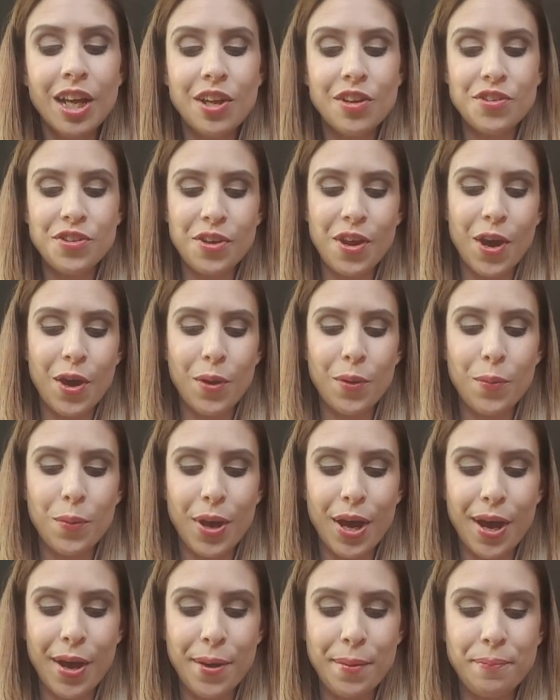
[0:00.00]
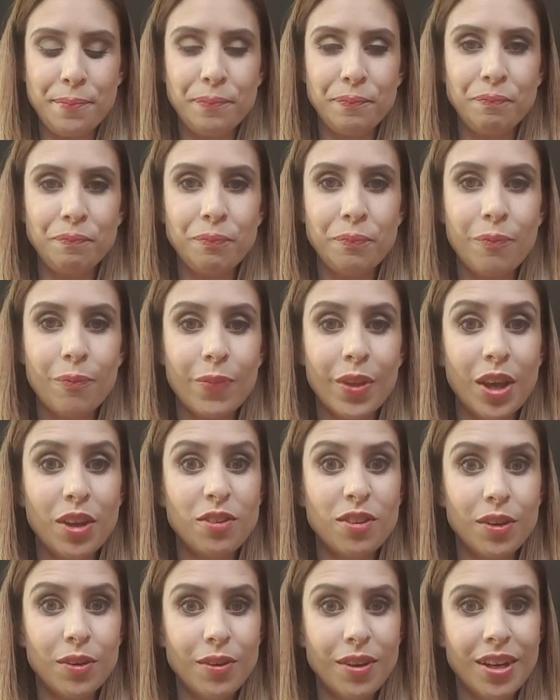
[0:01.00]
So
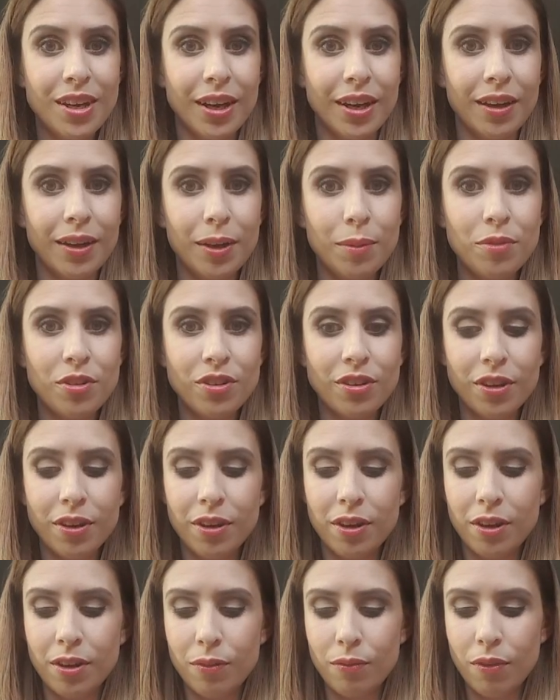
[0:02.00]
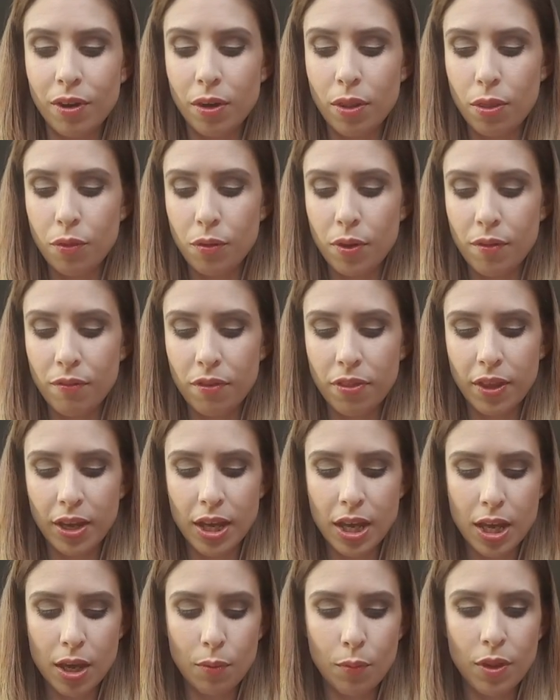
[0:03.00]
yeah, I'm just going to run through
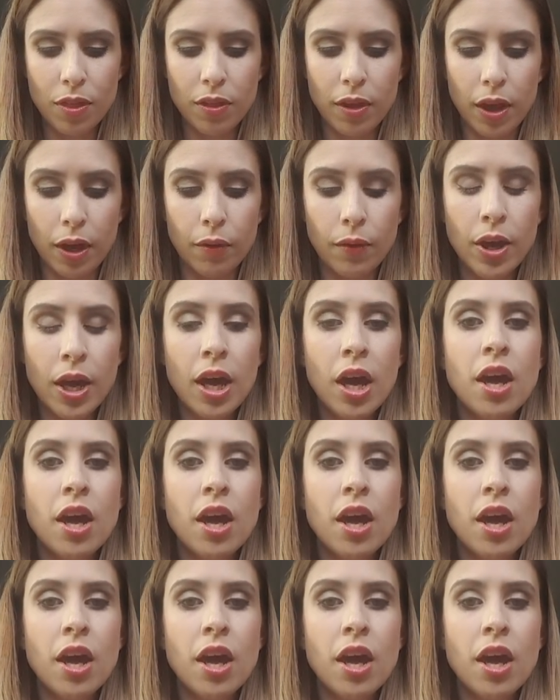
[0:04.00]
everything here with you.